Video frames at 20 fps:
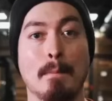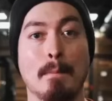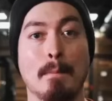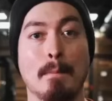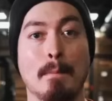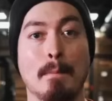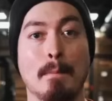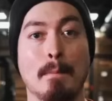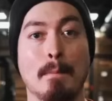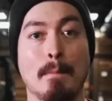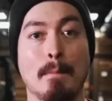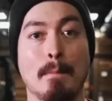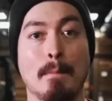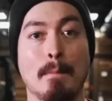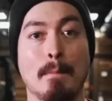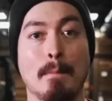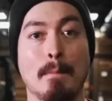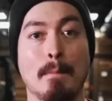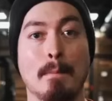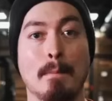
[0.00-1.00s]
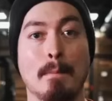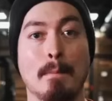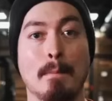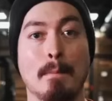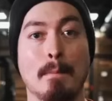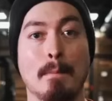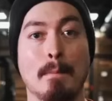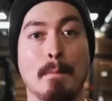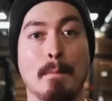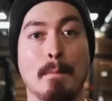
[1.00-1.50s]
Anyhow,
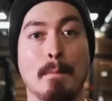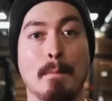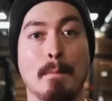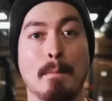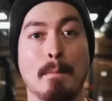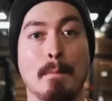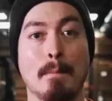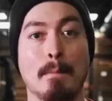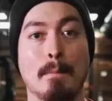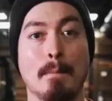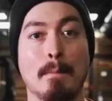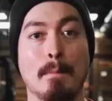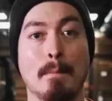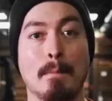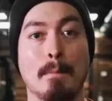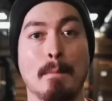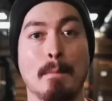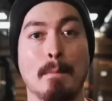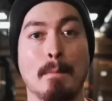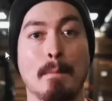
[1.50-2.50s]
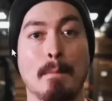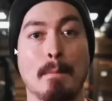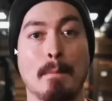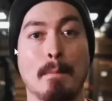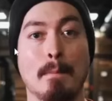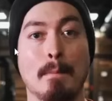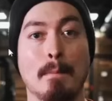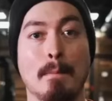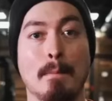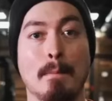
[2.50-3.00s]
let's continue.
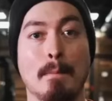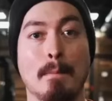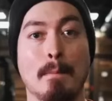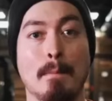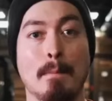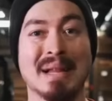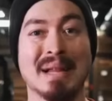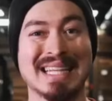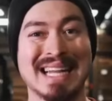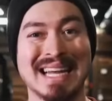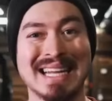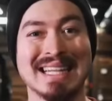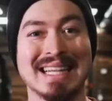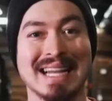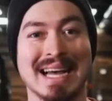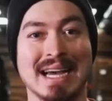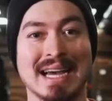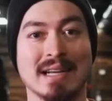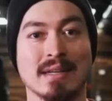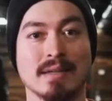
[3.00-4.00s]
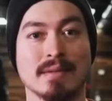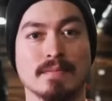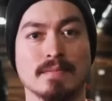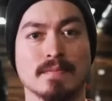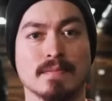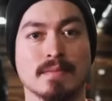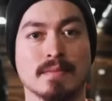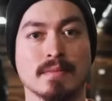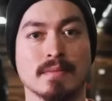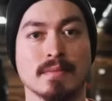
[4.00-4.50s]
Bloodline,
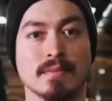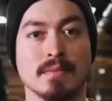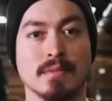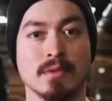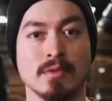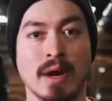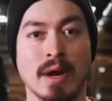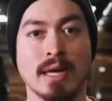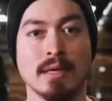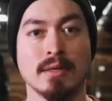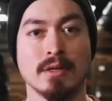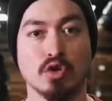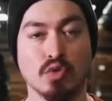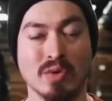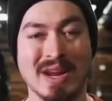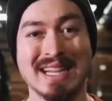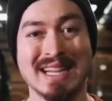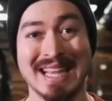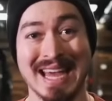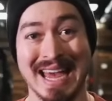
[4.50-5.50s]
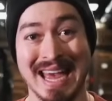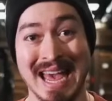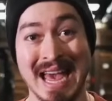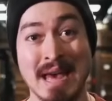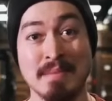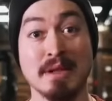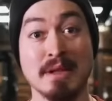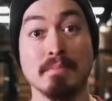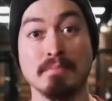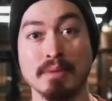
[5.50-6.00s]
right? Create the
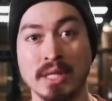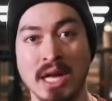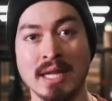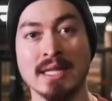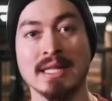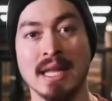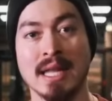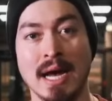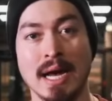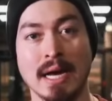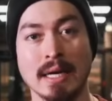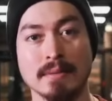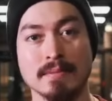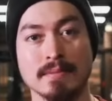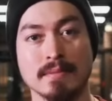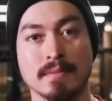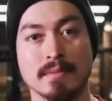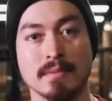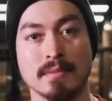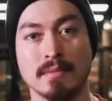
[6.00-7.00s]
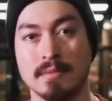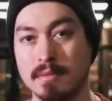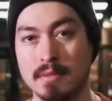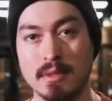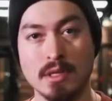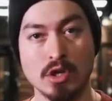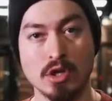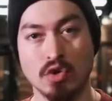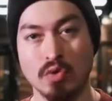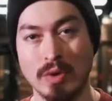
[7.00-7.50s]
Hammond bloodline.
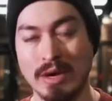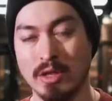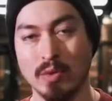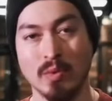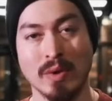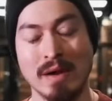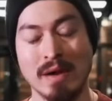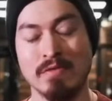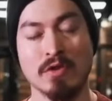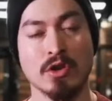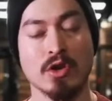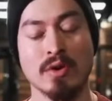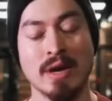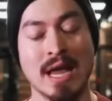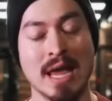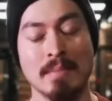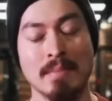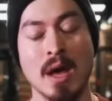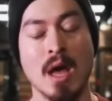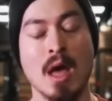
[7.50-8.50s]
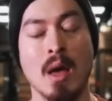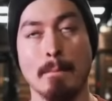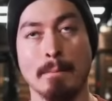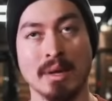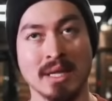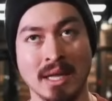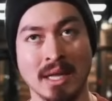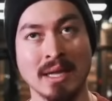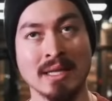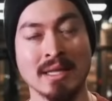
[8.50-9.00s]
Create the whatever your name
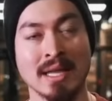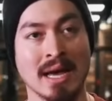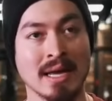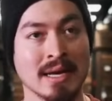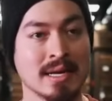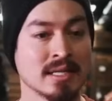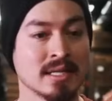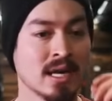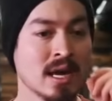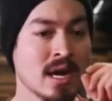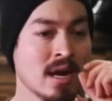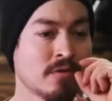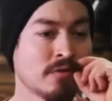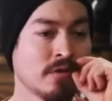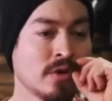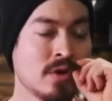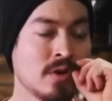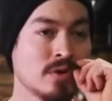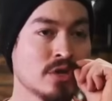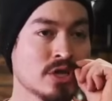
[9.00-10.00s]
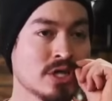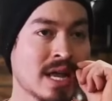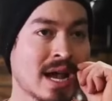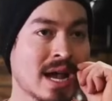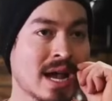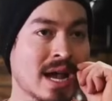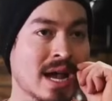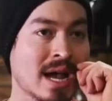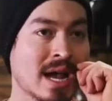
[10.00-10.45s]
bloodline is. For you just to have...